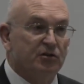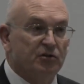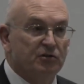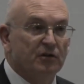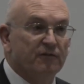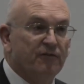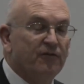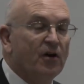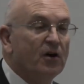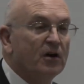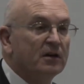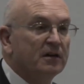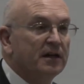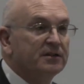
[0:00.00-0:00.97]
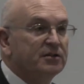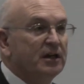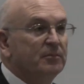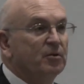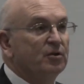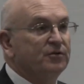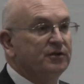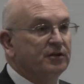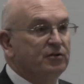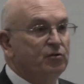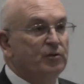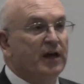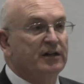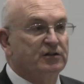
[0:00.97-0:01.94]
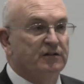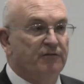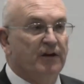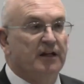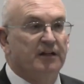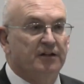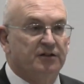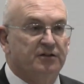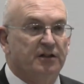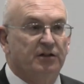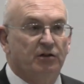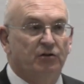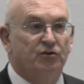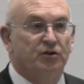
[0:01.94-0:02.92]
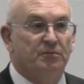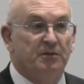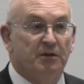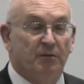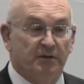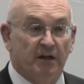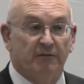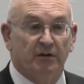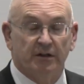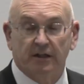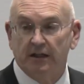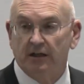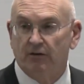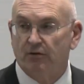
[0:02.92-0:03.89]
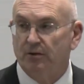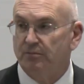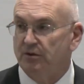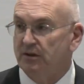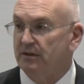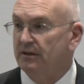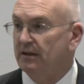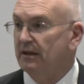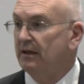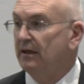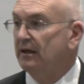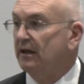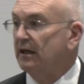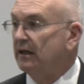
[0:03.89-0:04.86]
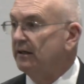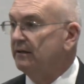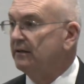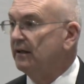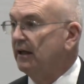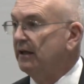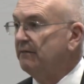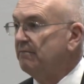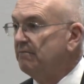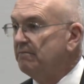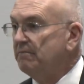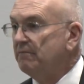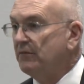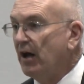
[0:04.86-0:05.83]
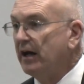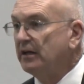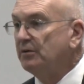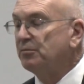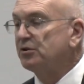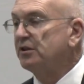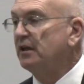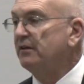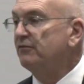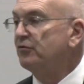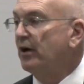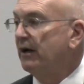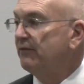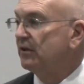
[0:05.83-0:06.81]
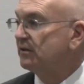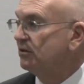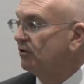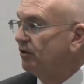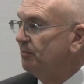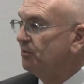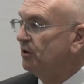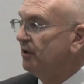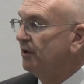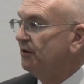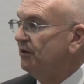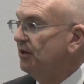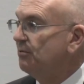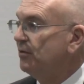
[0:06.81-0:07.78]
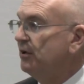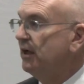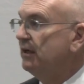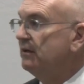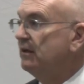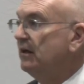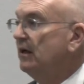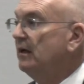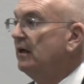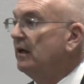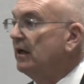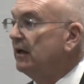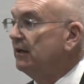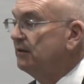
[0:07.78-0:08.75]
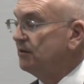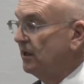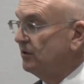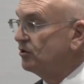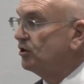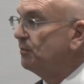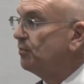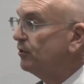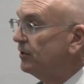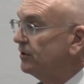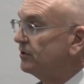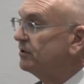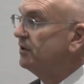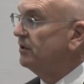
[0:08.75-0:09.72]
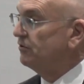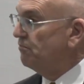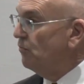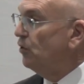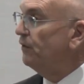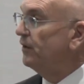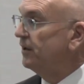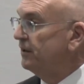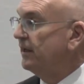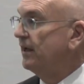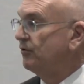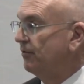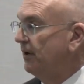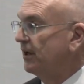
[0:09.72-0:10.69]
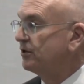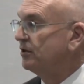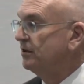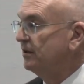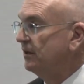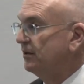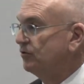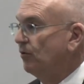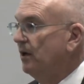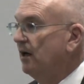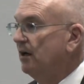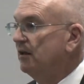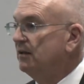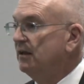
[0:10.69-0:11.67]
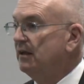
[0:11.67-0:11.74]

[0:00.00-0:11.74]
you're far less able to do that surveillance than you used to be with everything encrypted. And 90% of traffic's encrypted on the NIPRNet, and SIPR is moving in that direction as well.